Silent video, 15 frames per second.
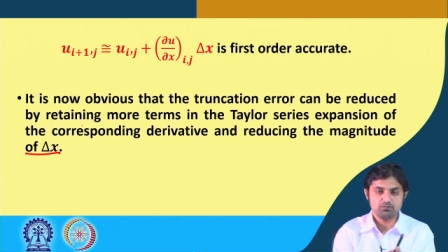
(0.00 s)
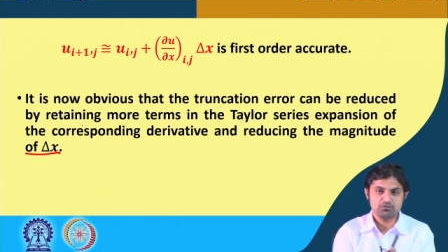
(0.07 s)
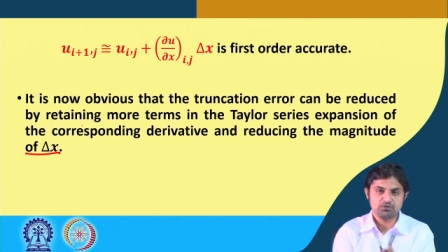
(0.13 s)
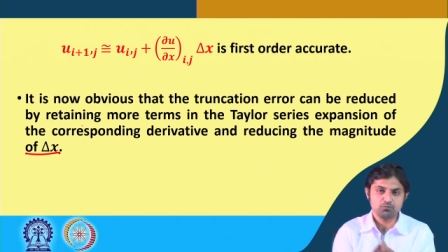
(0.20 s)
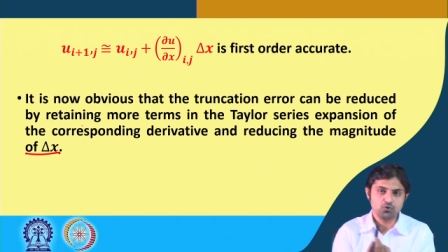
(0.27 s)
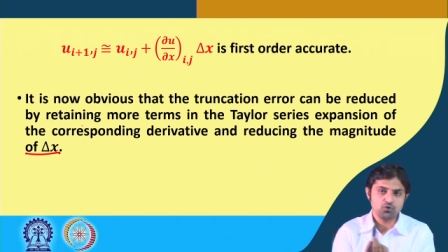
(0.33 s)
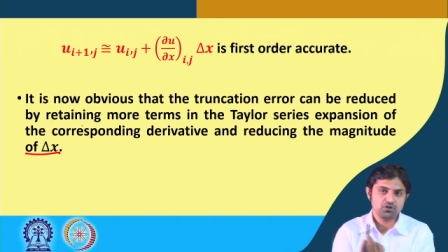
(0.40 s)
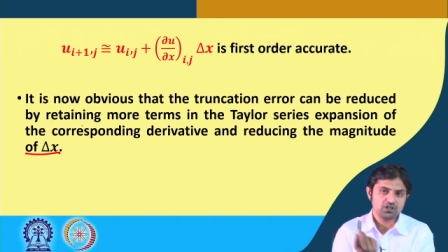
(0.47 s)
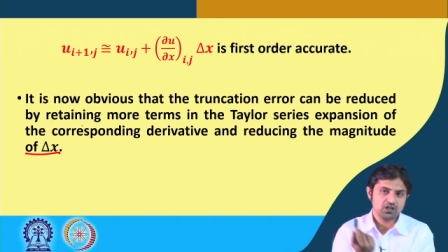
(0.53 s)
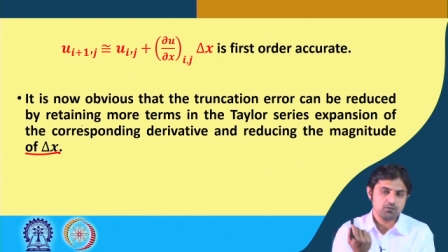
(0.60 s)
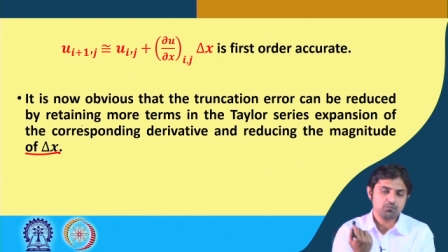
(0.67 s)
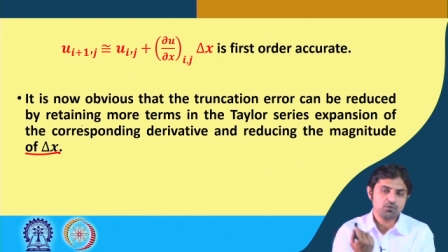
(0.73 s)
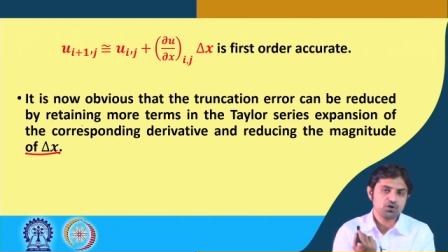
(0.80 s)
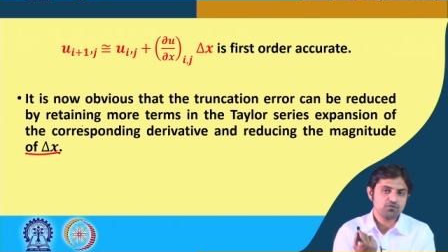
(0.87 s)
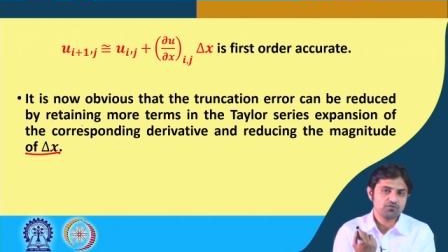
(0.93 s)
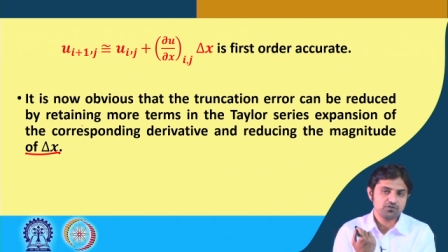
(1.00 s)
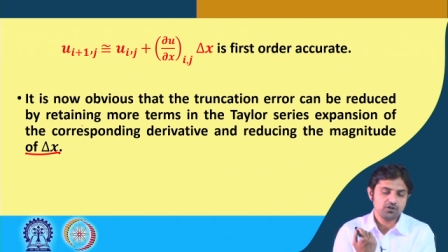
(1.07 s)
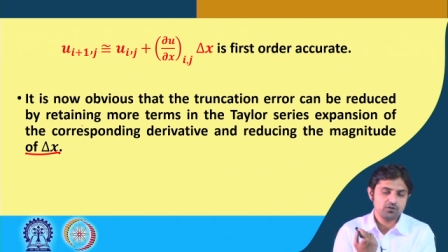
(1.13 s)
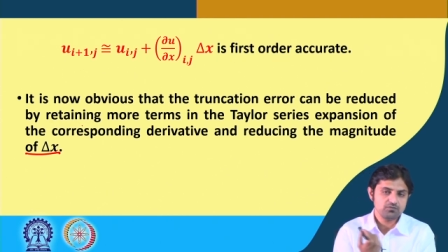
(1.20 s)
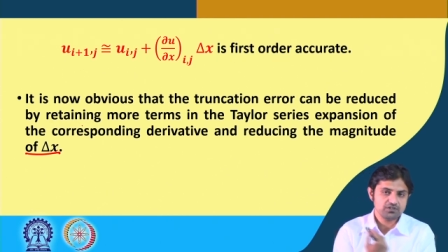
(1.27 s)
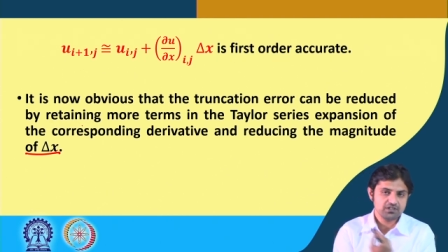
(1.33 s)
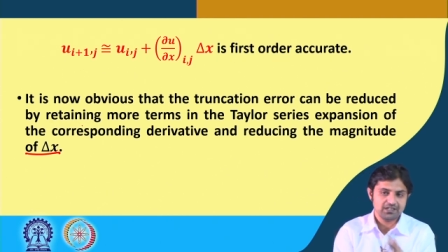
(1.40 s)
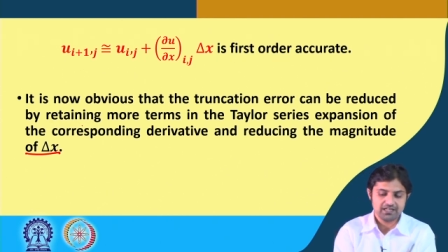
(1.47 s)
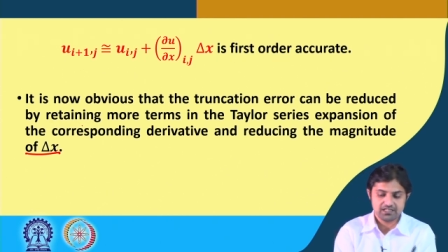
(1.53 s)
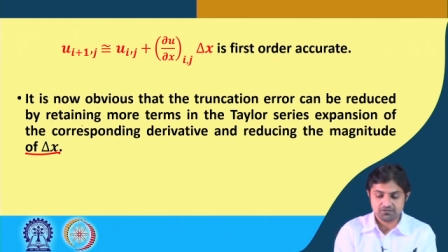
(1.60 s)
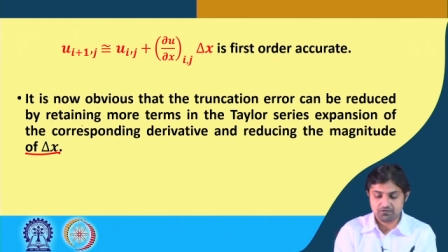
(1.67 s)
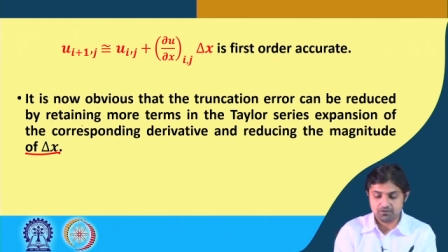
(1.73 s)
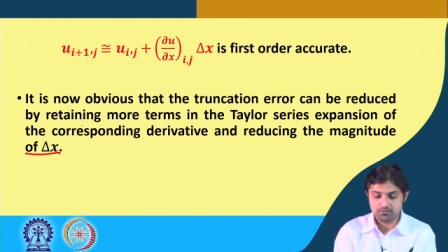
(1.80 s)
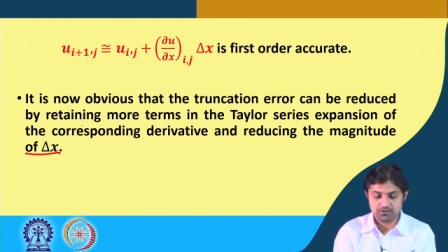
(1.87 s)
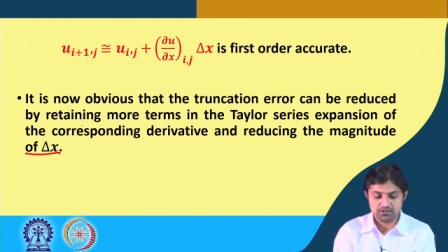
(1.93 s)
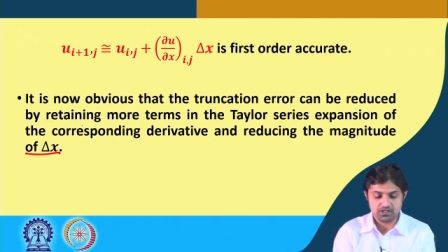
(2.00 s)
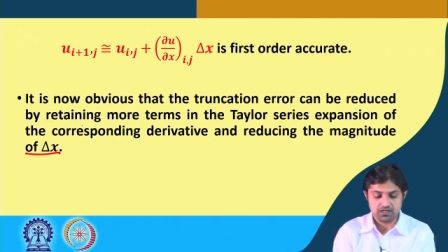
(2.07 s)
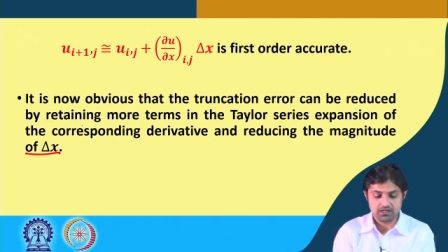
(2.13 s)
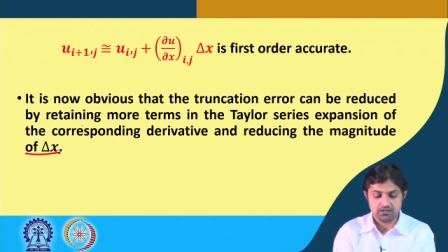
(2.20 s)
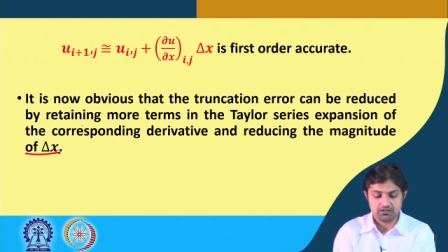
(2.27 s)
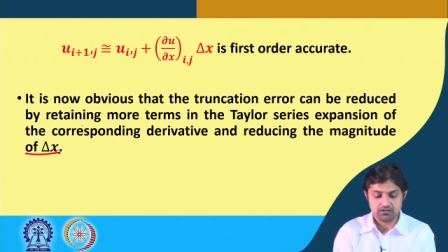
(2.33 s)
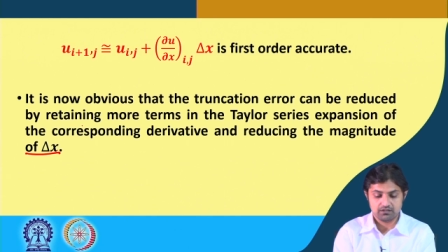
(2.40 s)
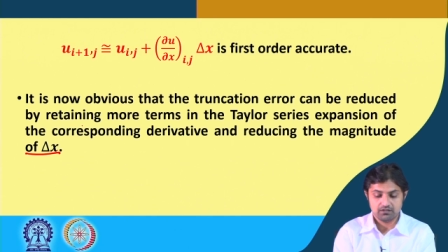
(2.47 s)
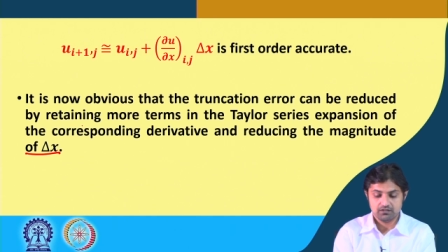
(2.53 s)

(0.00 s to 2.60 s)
The more the number of terms, the less will be the error.